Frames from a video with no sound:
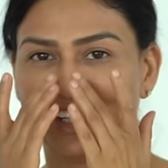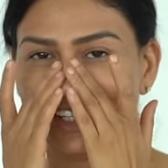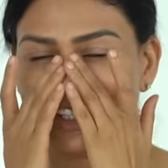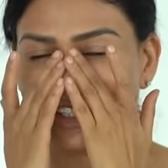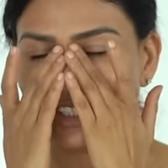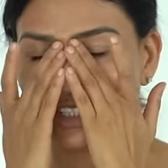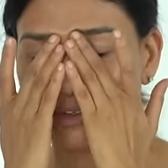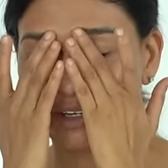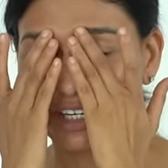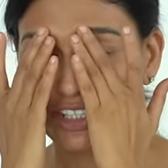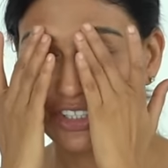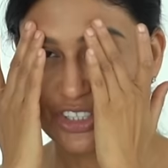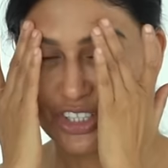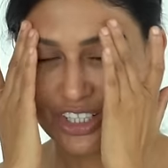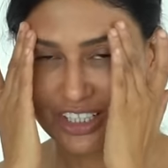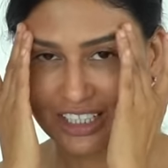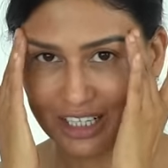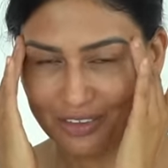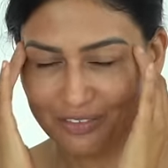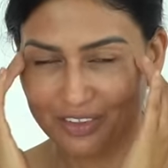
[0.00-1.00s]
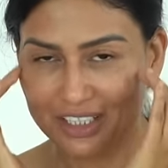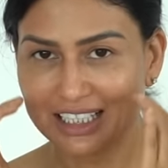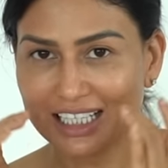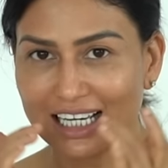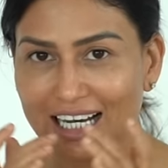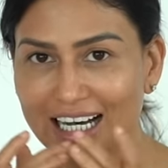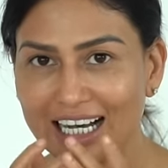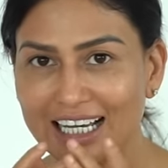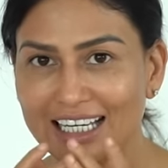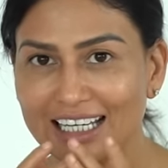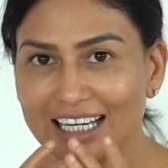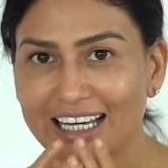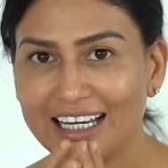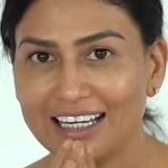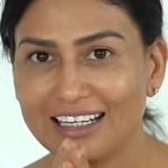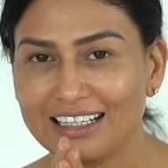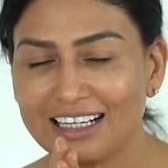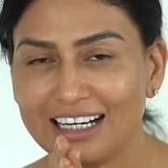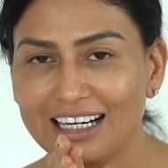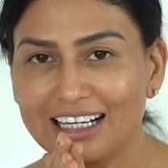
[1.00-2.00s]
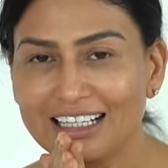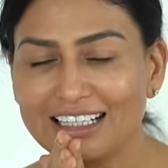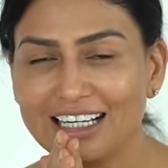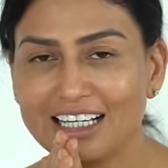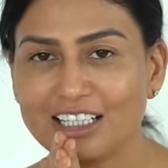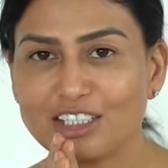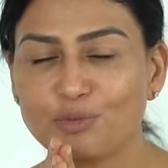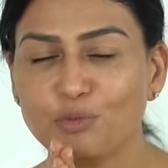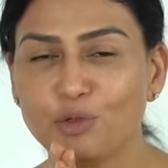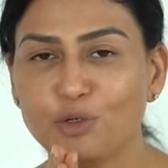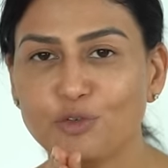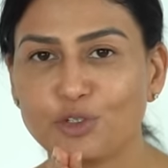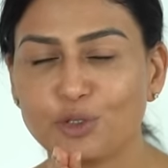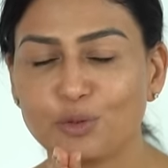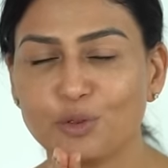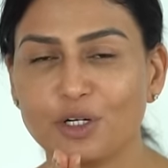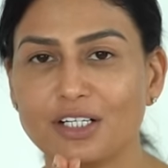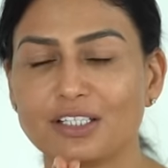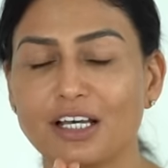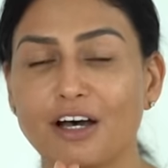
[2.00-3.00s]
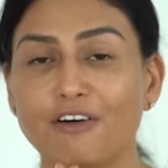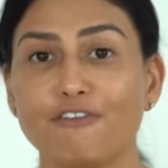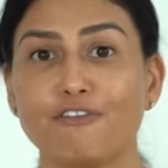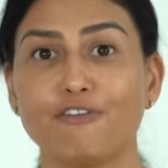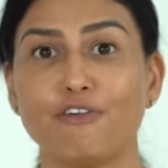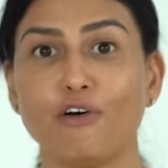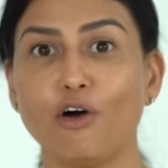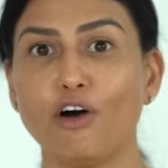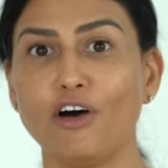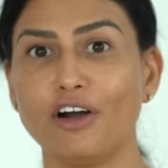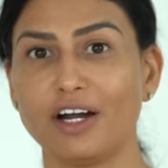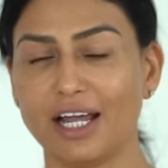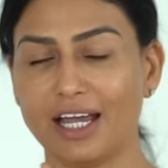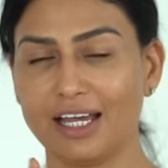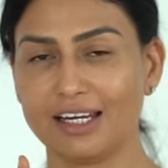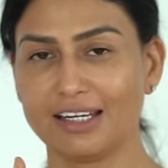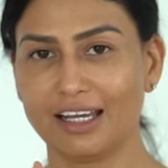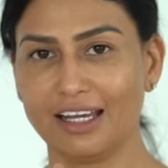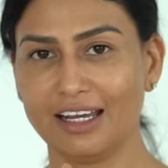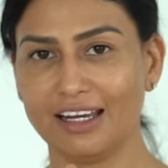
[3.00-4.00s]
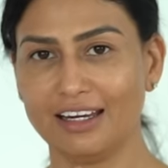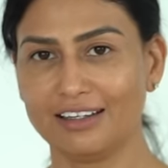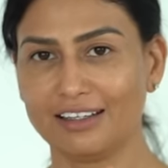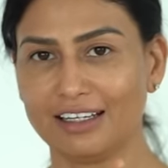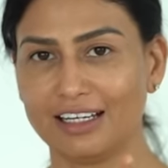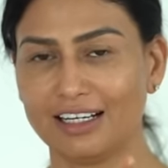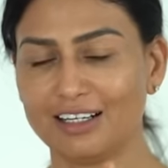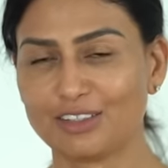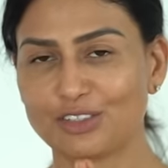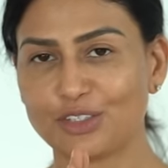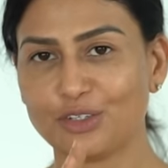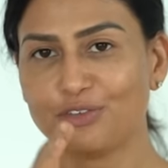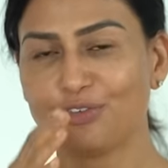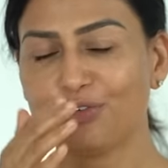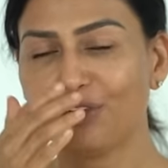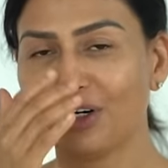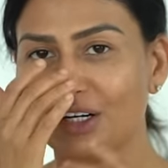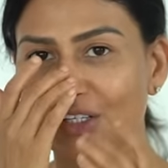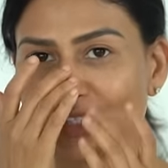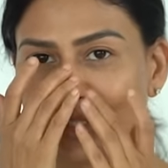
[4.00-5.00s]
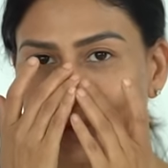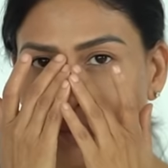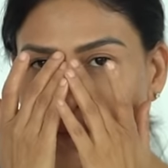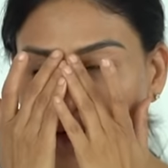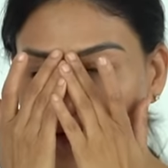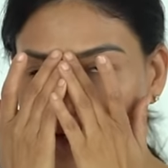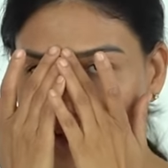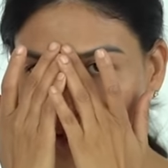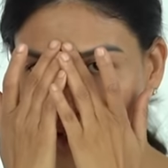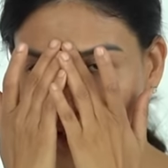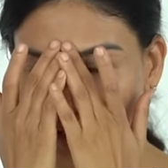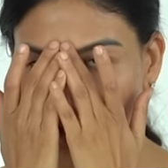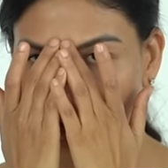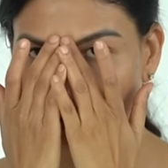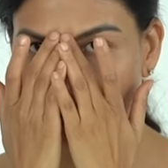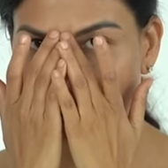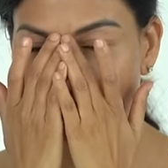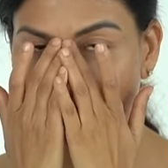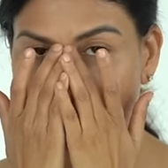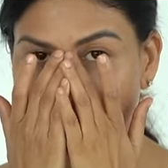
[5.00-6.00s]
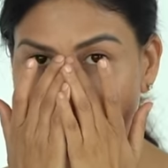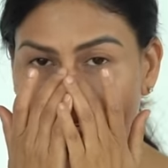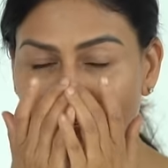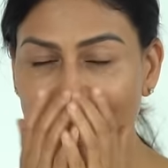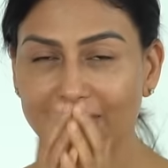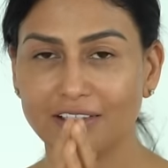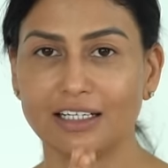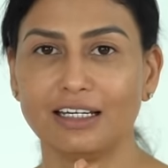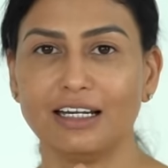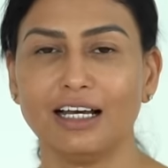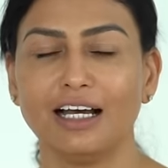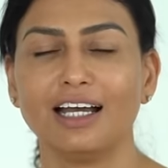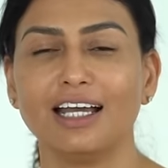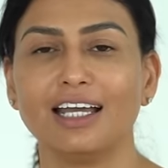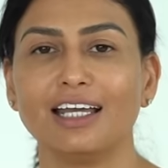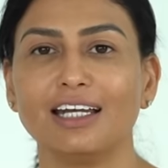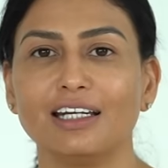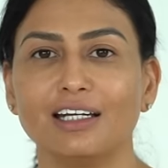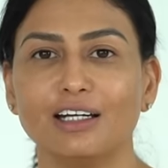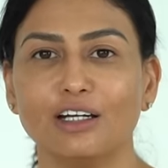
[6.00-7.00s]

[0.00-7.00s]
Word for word: So once you're done with the eye area, let's move towards our forehead area. So first one is the eleven line.